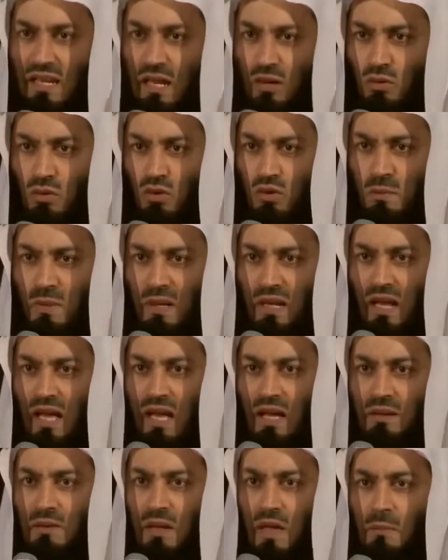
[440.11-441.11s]
Na'udhu
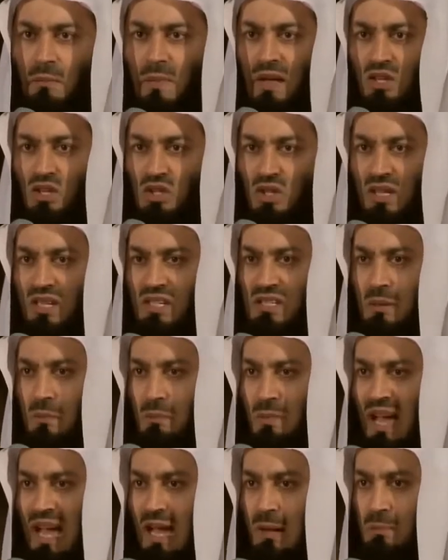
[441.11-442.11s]
billah, mentioning
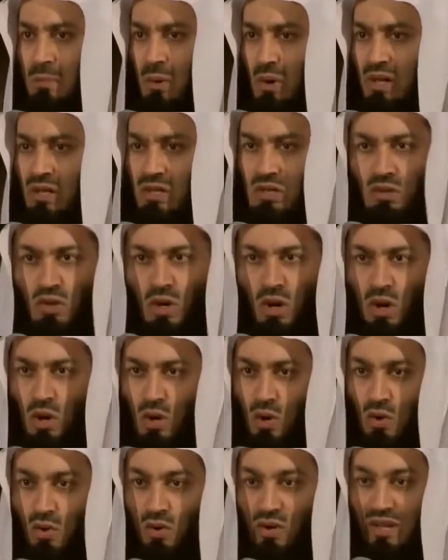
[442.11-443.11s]
some bad points.
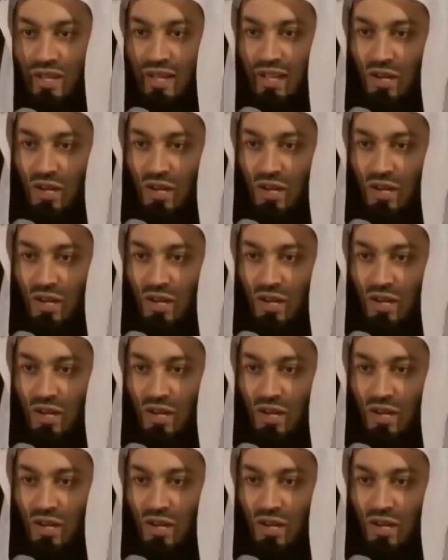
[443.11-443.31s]
No.